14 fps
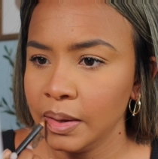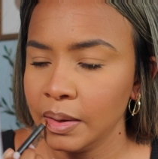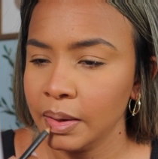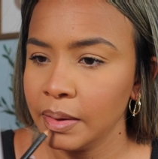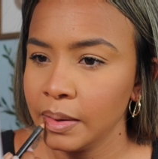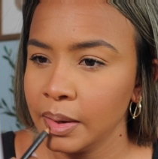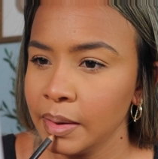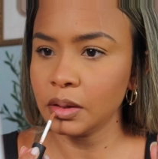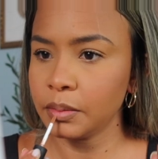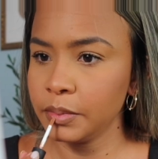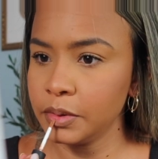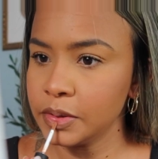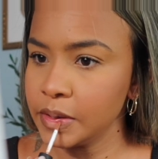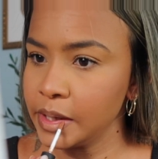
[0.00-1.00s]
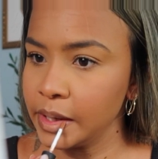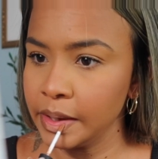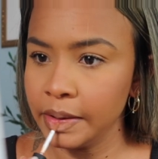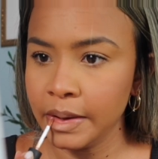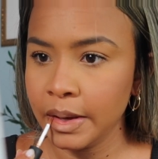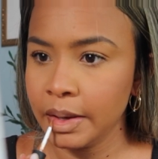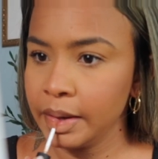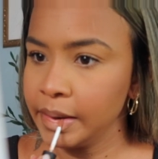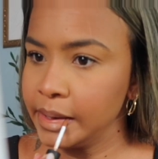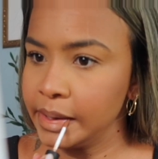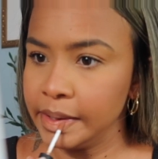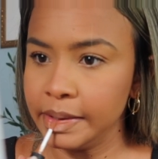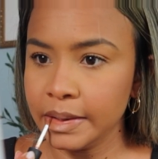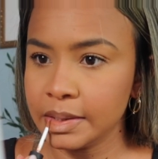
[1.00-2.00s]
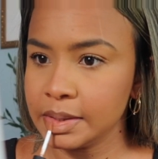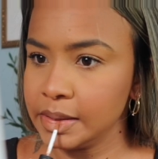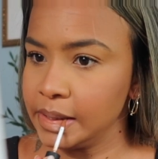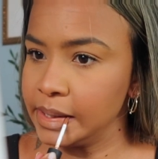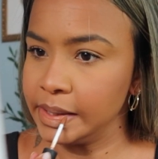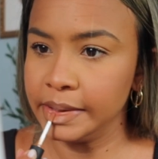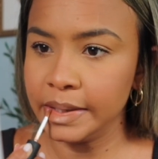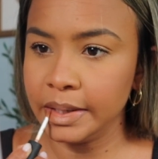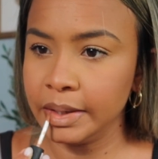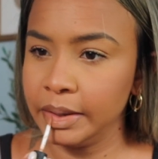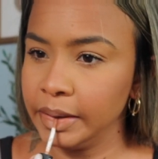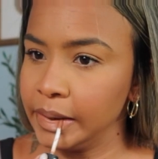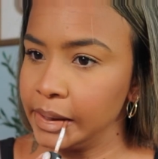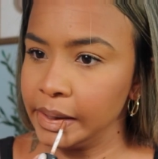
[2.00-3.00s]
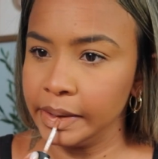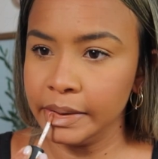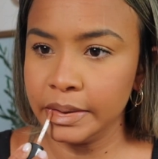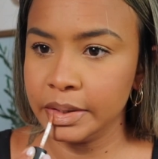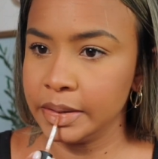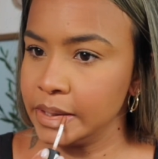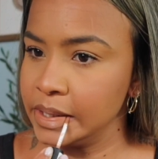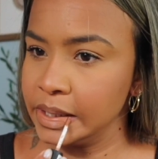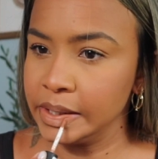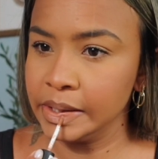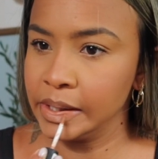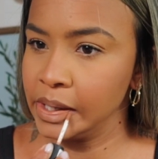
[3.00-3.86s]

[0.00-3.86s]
And then I'm using NYX London, which is